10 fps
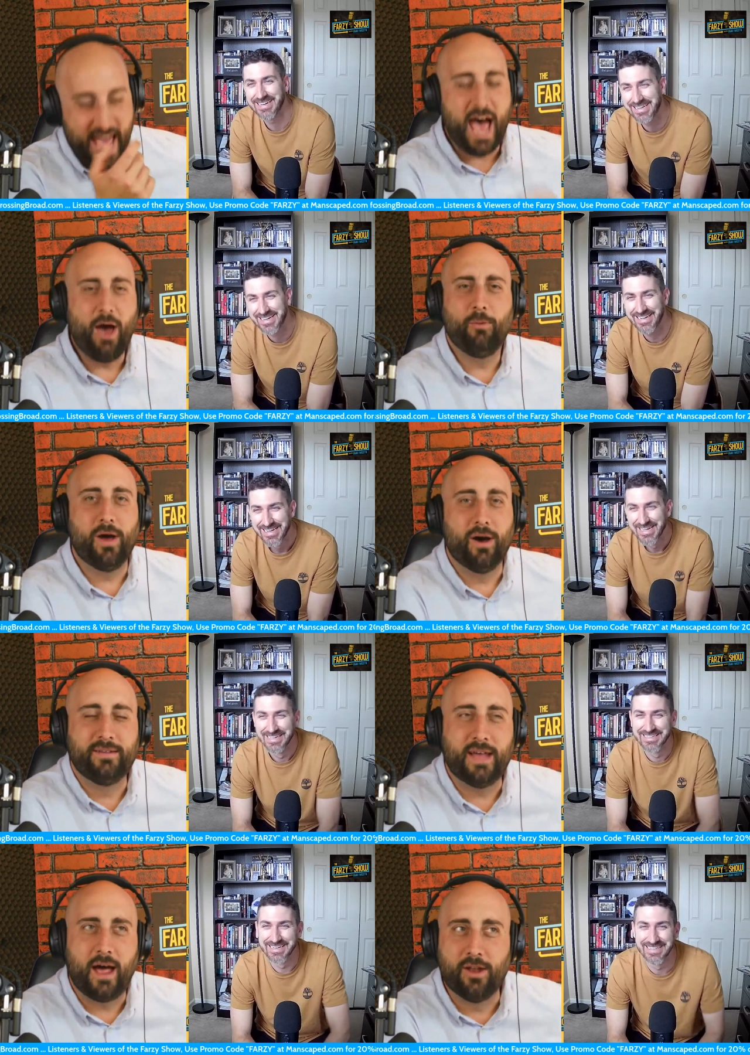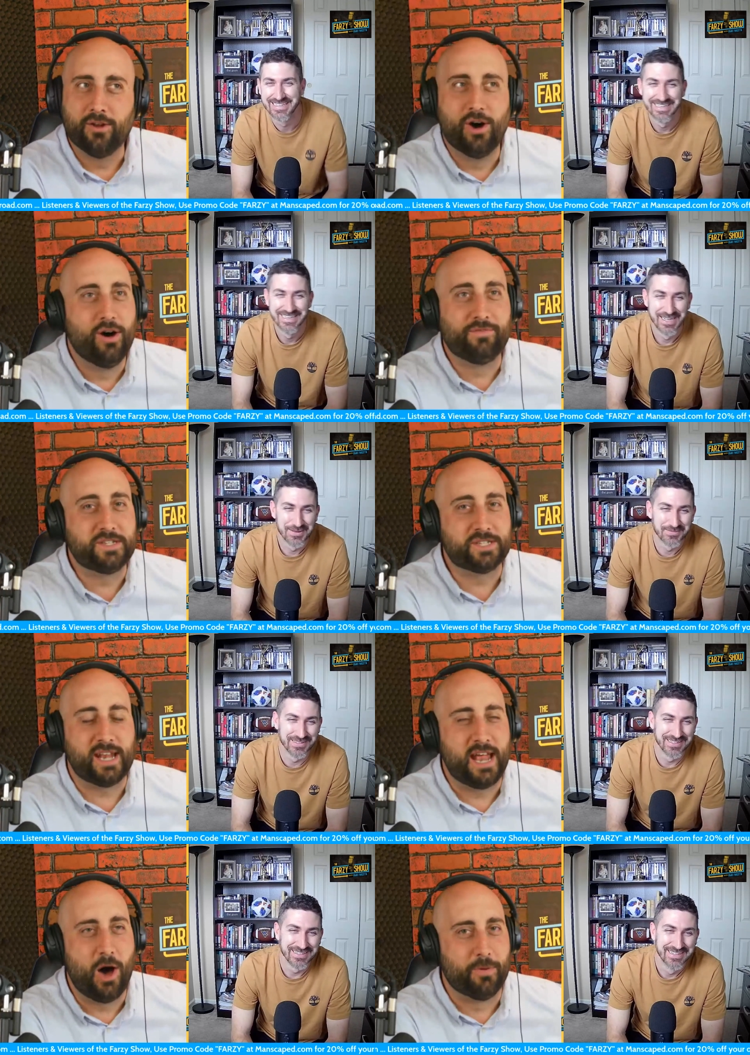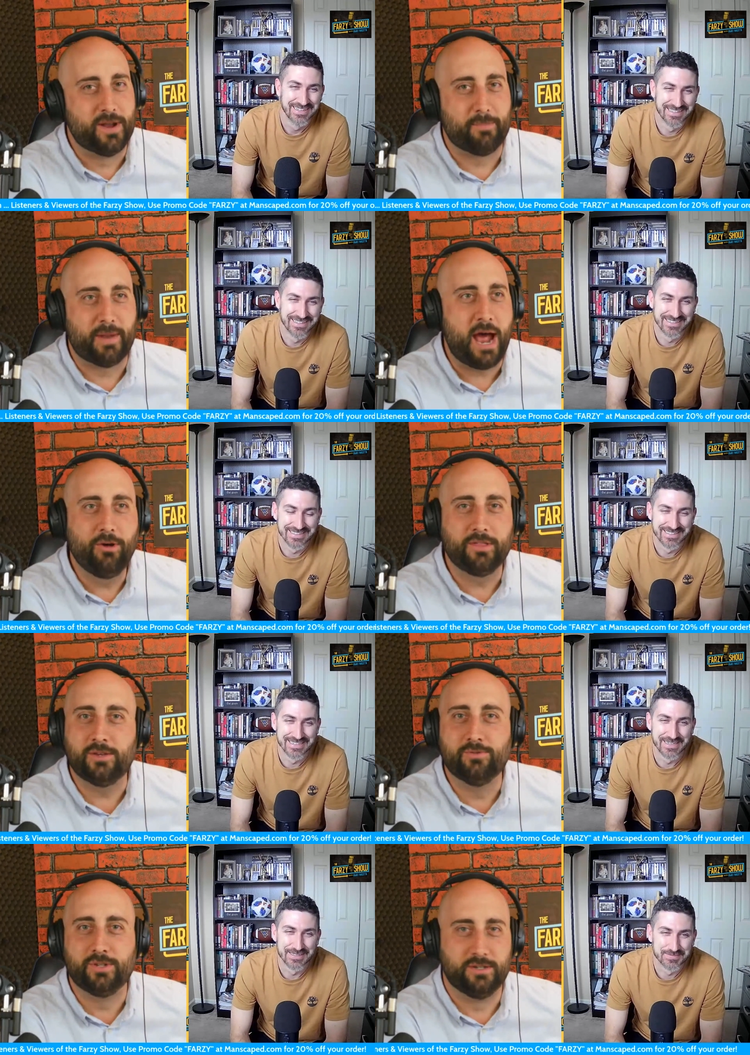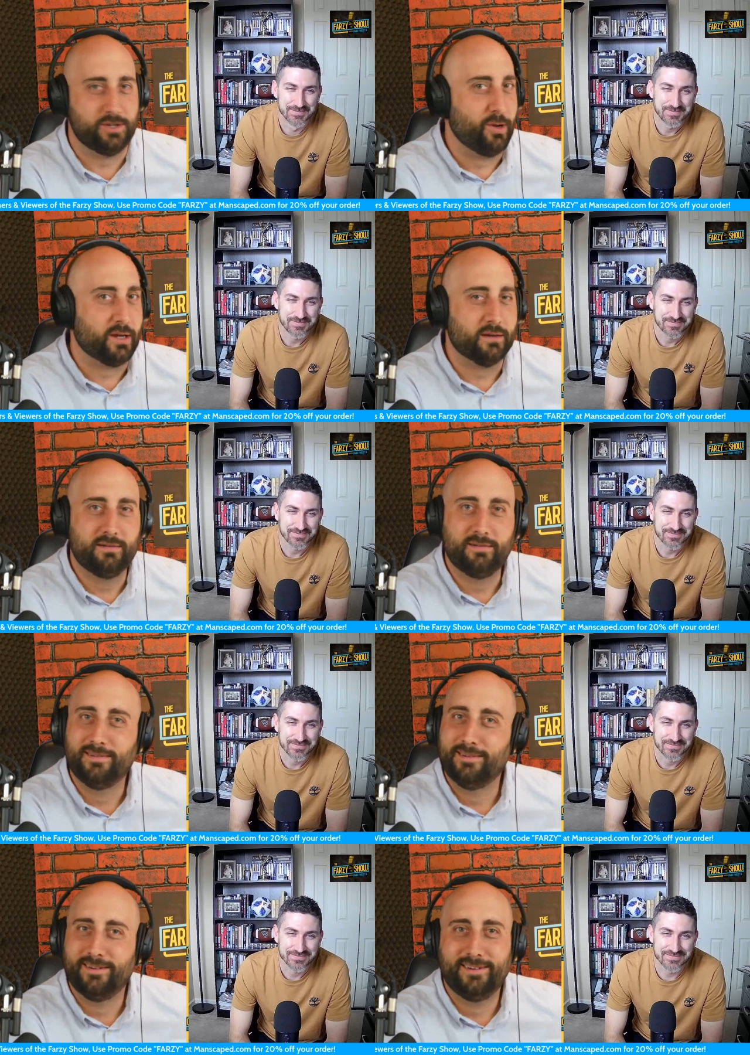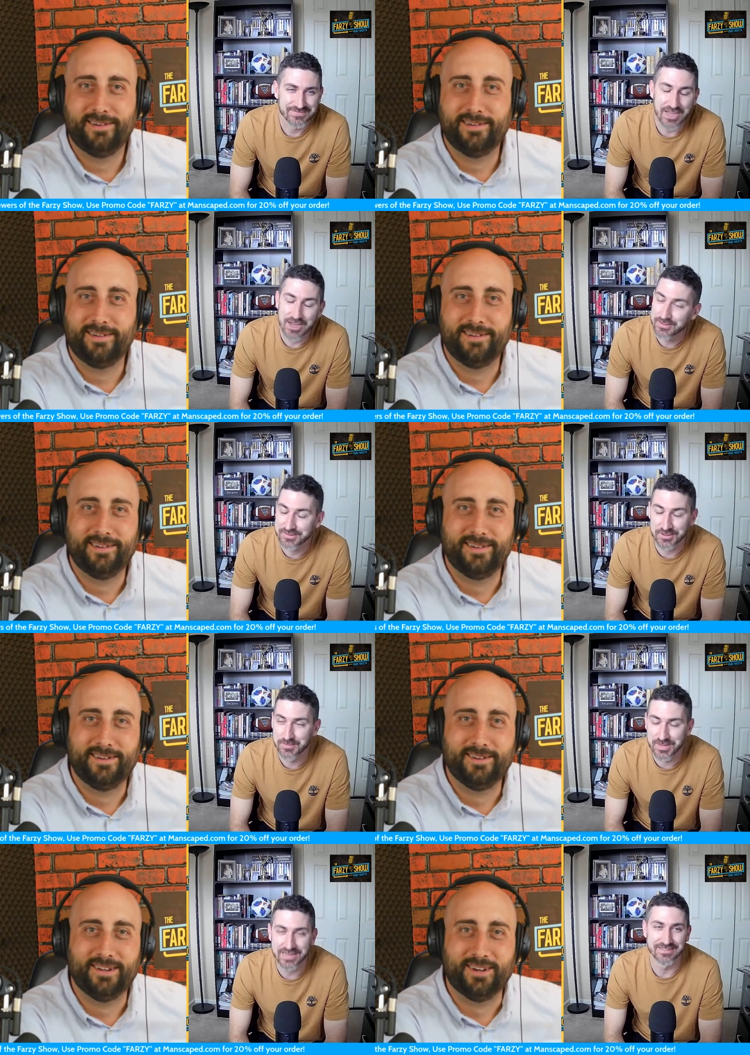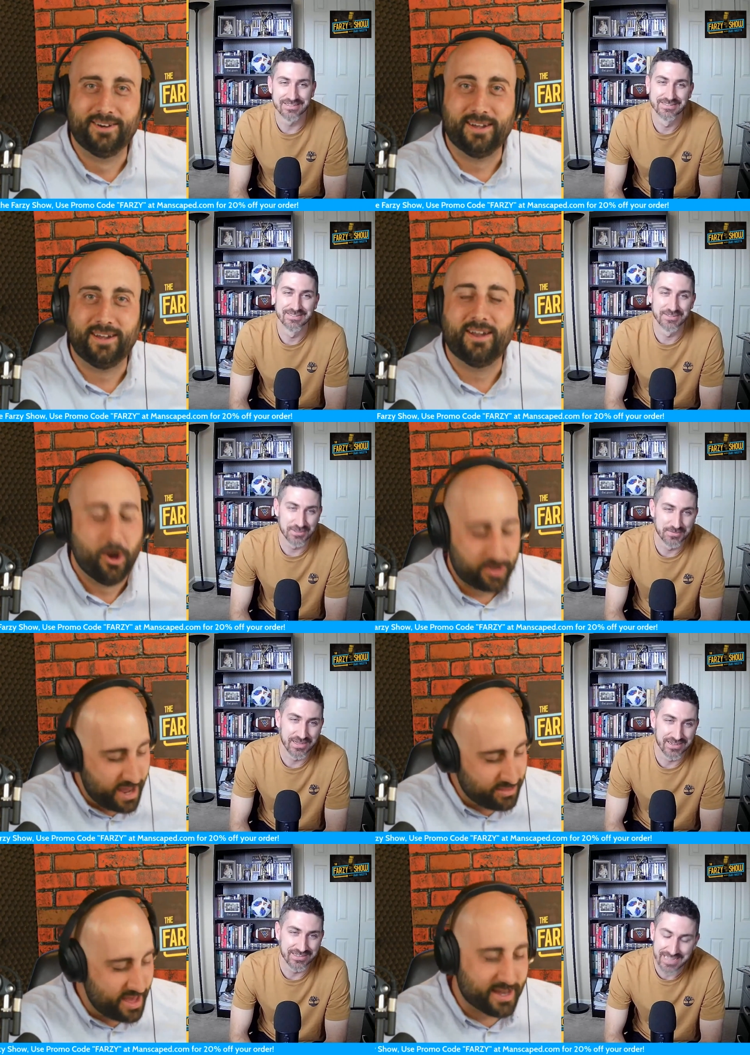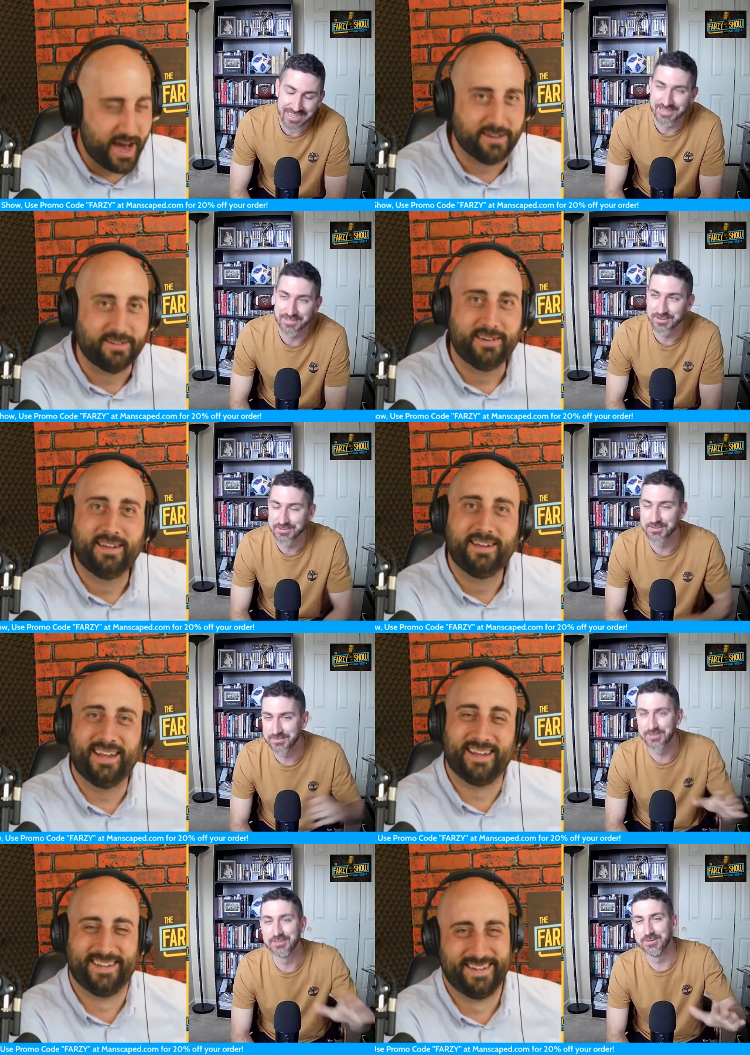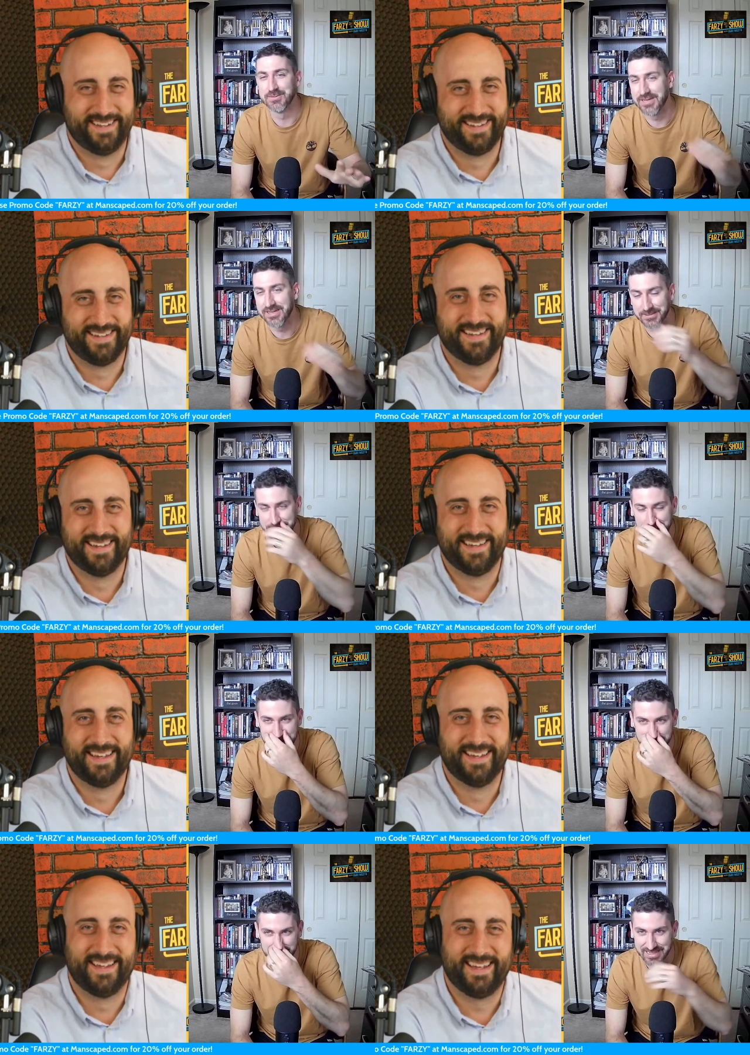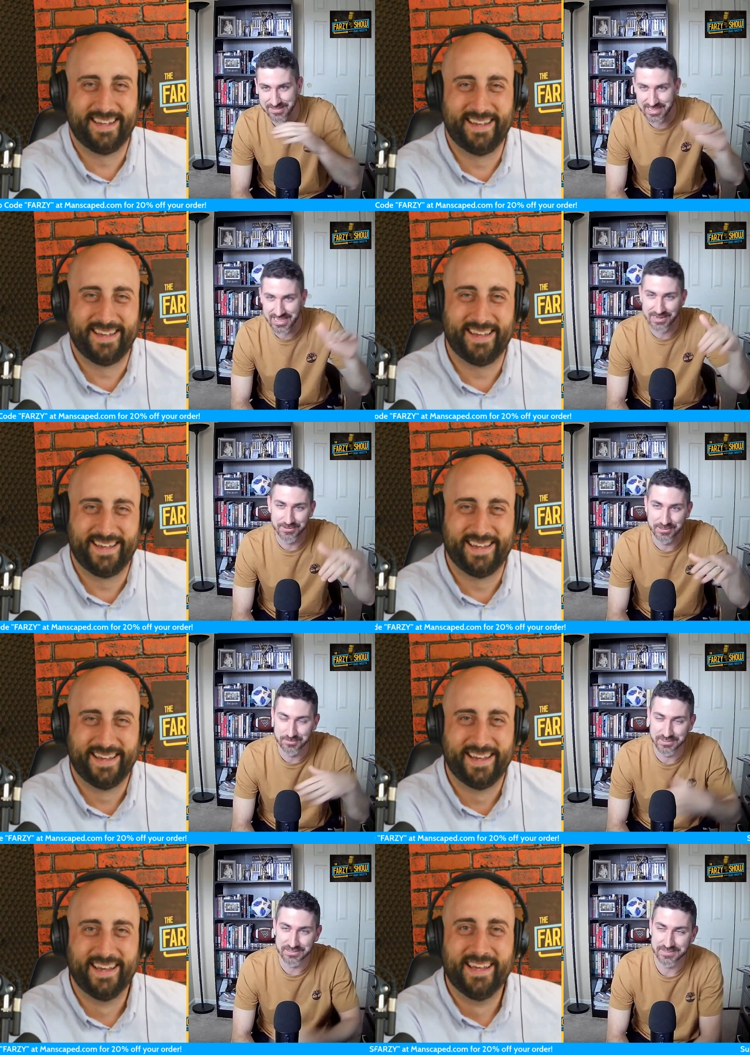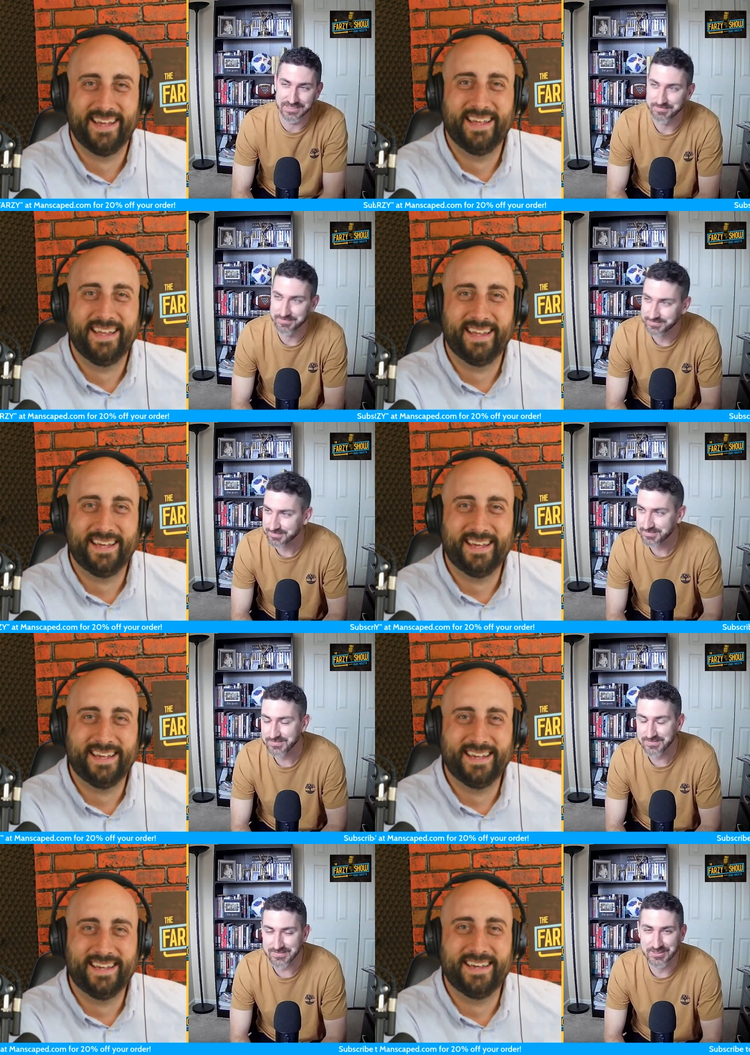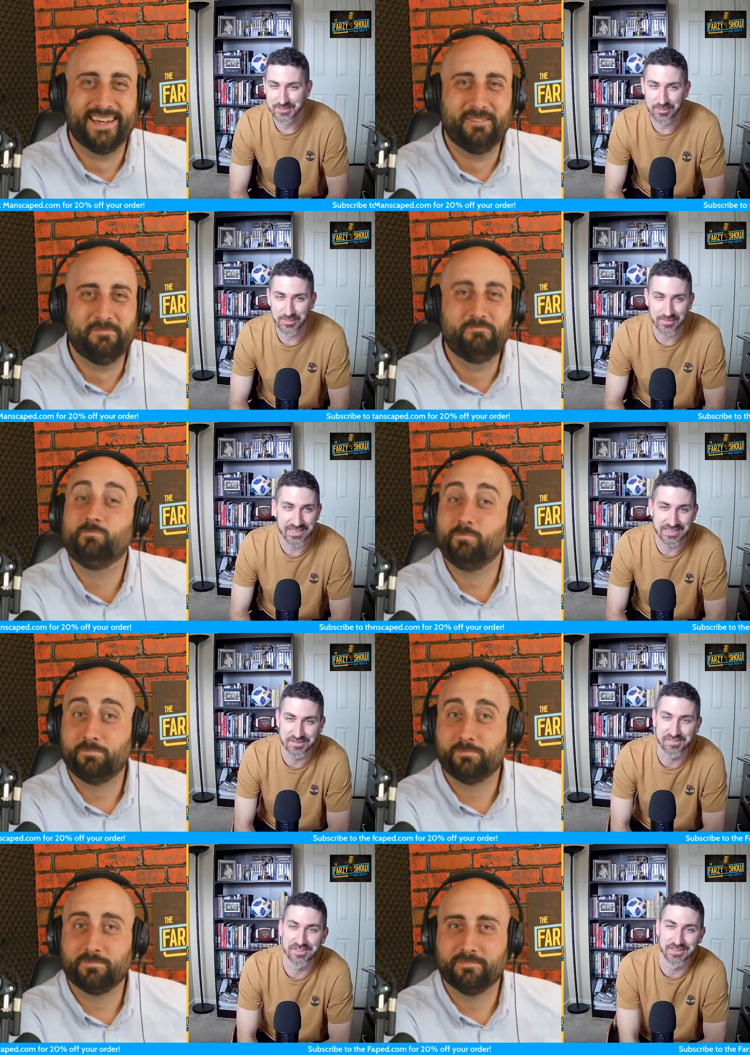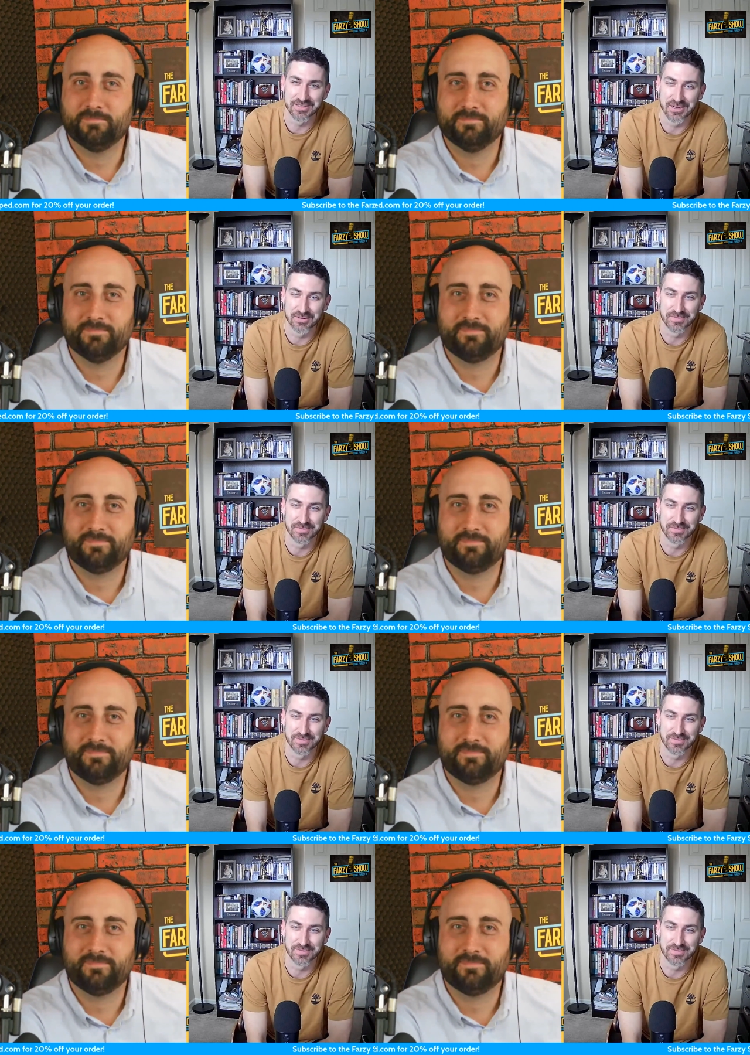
Speaker 1: I don't know if this is going to help or not, but how are the Union doing? Oh, they're doing better.
Speaker 2: They're okay, doing better. Thank God. Yeah, they're doing they're doing better. Yeah, they had they had a little bit of a, you know, I thought they hit a ceiling